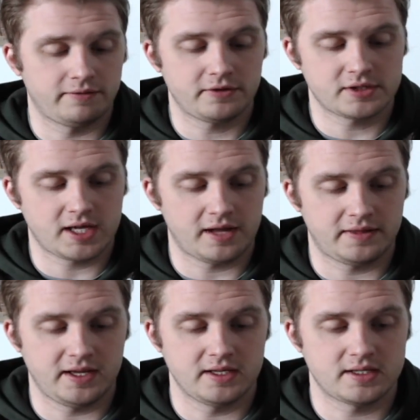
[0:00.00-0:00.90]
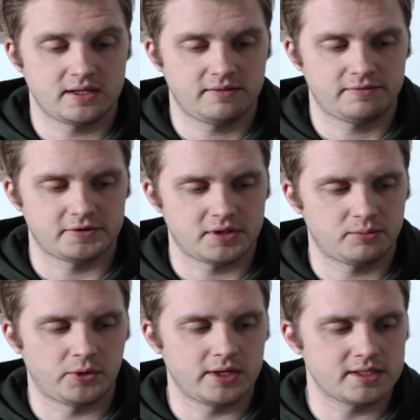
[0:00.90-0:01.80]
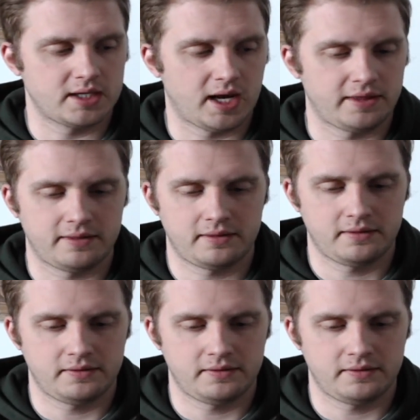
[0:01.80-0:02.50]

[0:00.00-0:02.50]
when I first got these, for some reason,